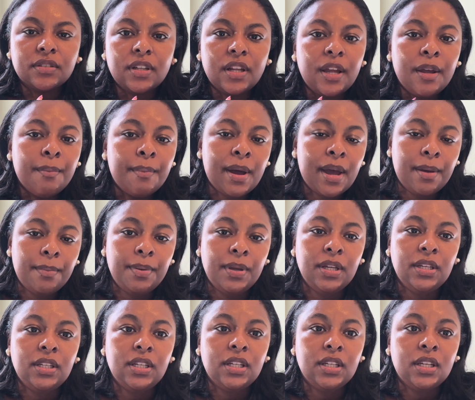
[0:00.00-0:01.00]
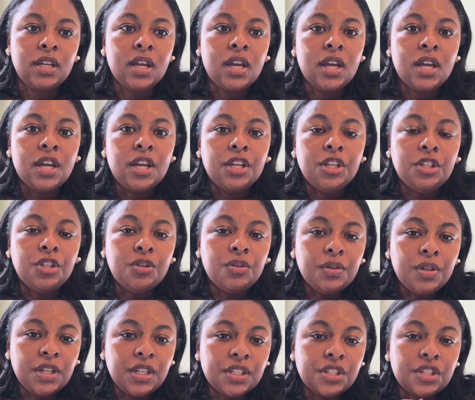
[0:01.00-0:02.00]
in my opinion. You
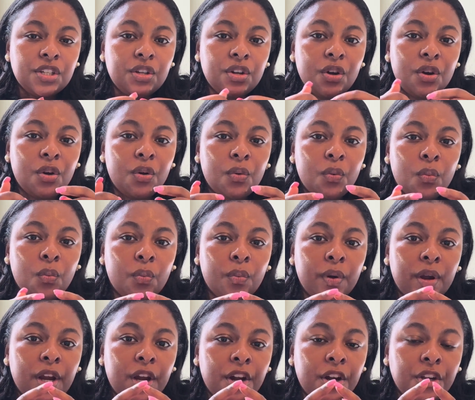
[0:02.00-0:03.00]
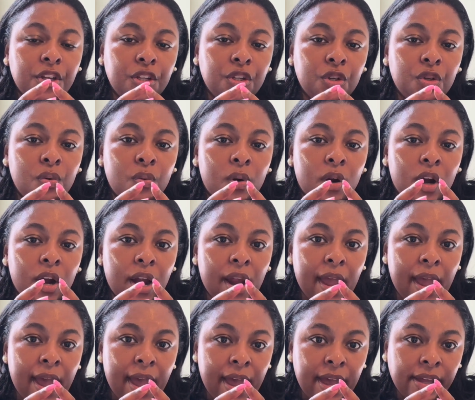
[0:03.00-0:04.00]
need to know where you are
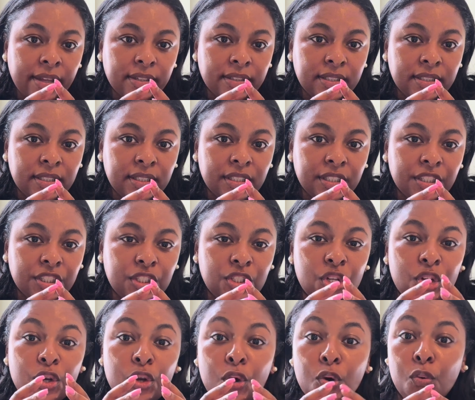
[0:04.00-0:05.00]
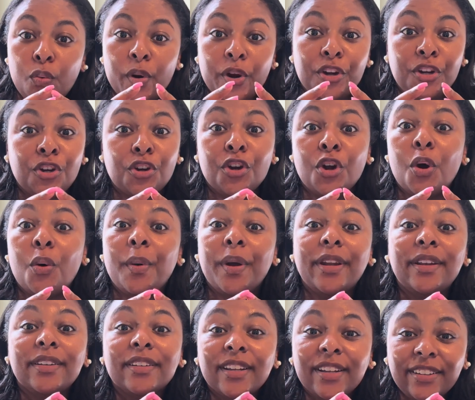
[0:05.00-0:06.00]
at to know where you're
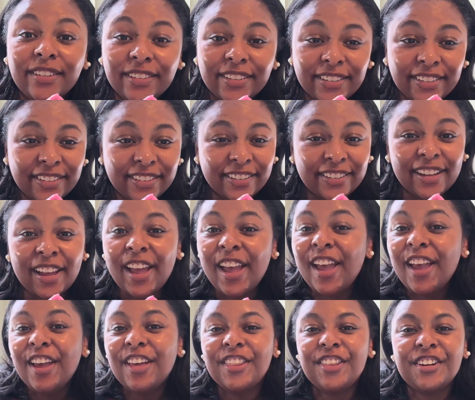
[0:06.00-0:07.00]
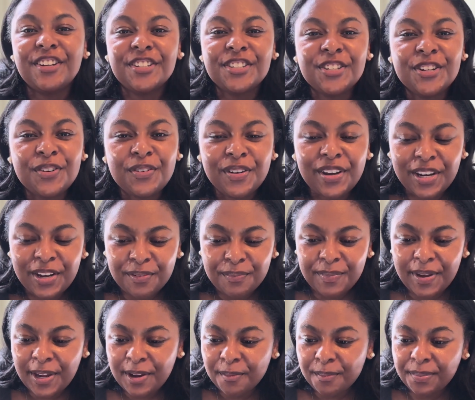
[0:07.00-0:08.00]
going. There's no way to
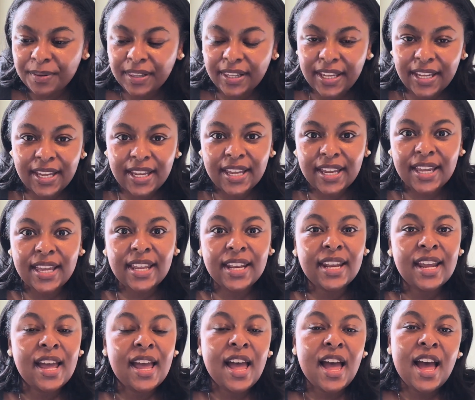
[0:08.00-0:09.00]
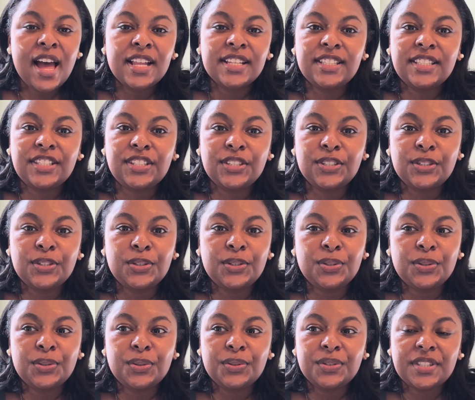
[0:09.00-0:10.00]
make a plan,
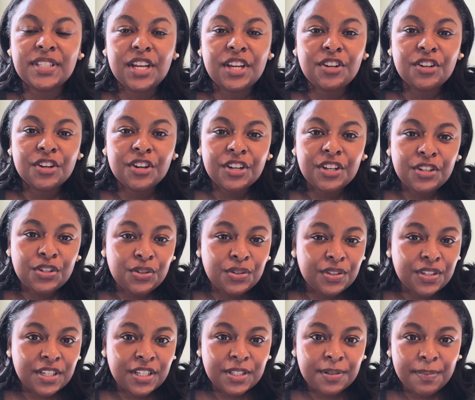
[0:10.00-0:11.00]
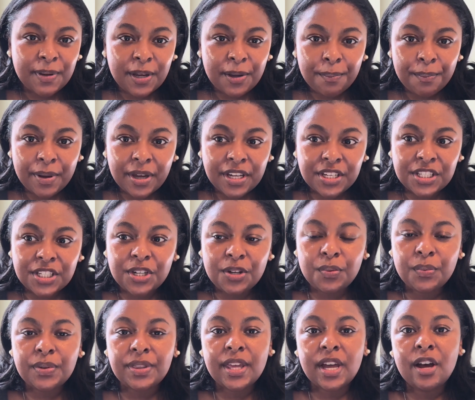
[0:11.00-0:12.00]
to say you're going to do this, make a budget
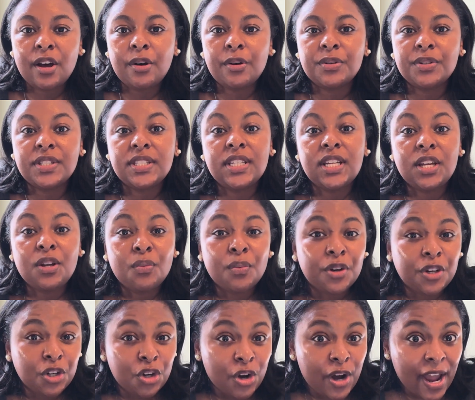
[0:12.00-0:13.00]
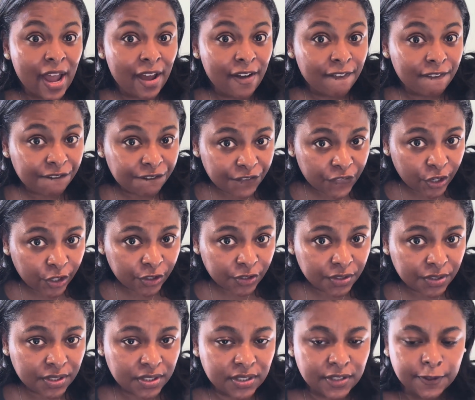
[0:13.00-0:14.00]
without seeing where you're at
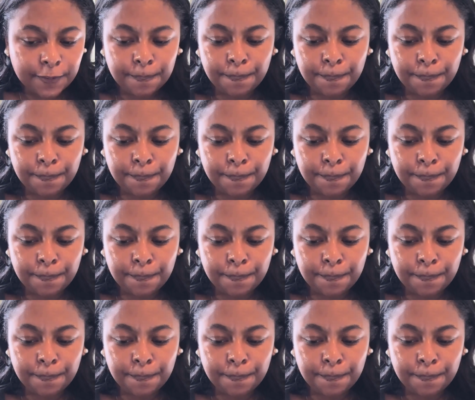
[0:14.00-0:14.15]
first.